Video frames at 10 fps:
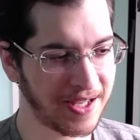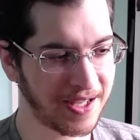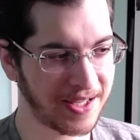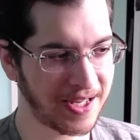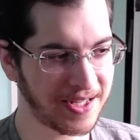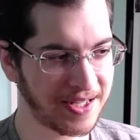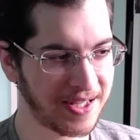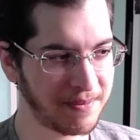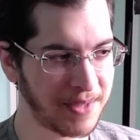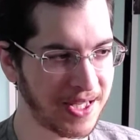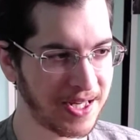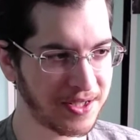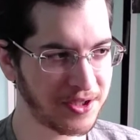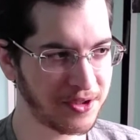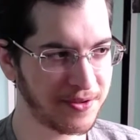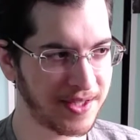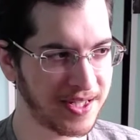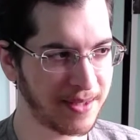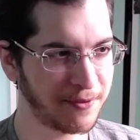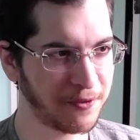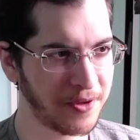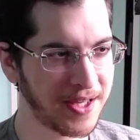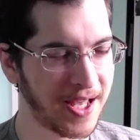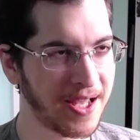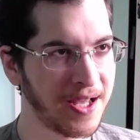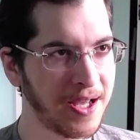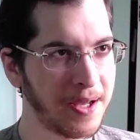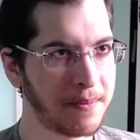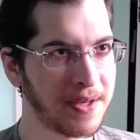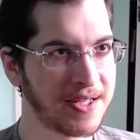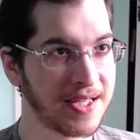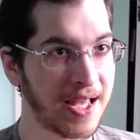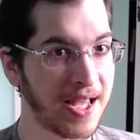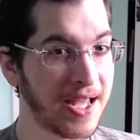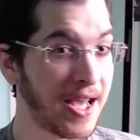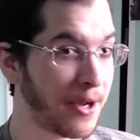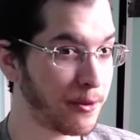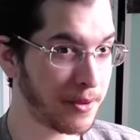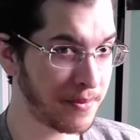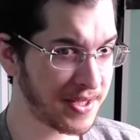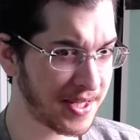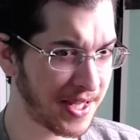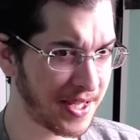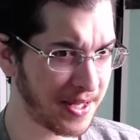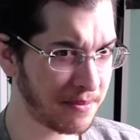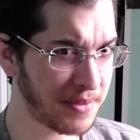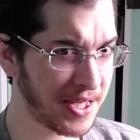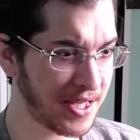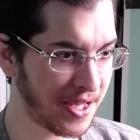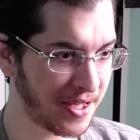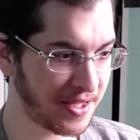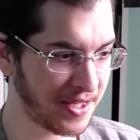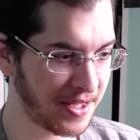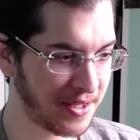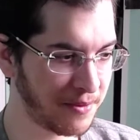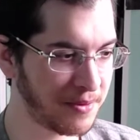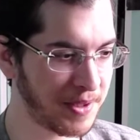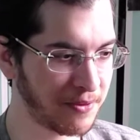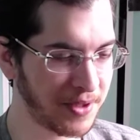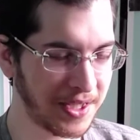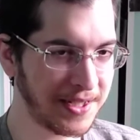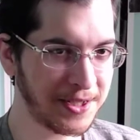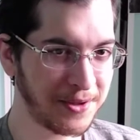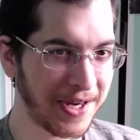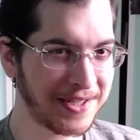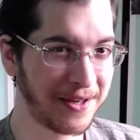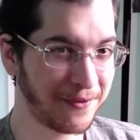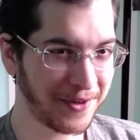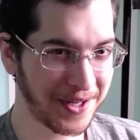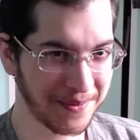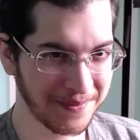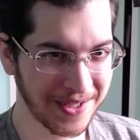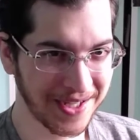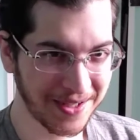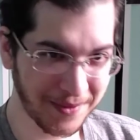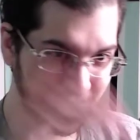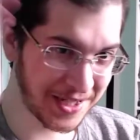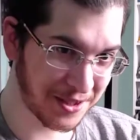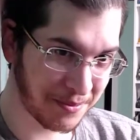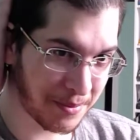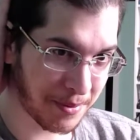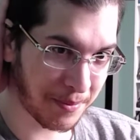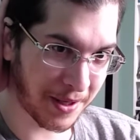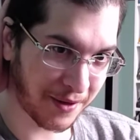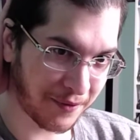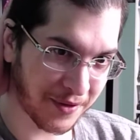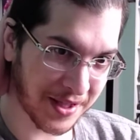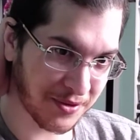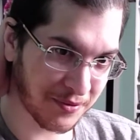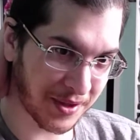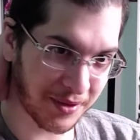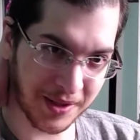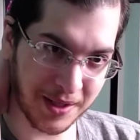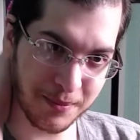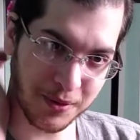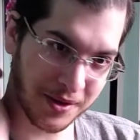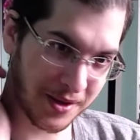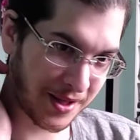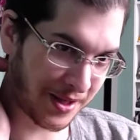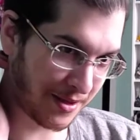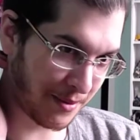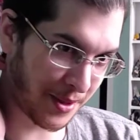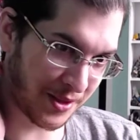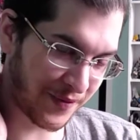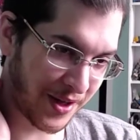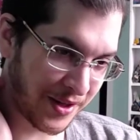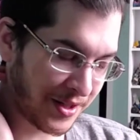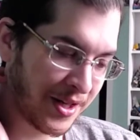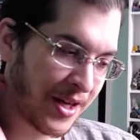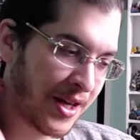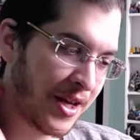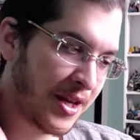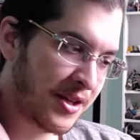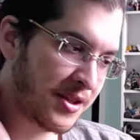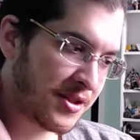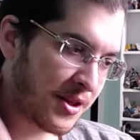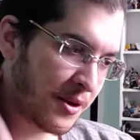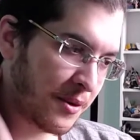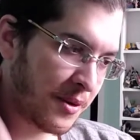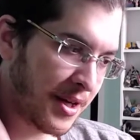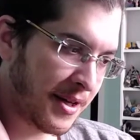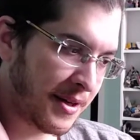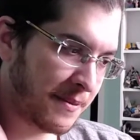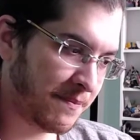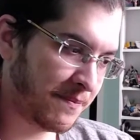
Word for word: getting surgery the day before that means that A, I would be missing it, and B, it would be really distracting for him when he should be preparing for this really, really important thing about his father. So,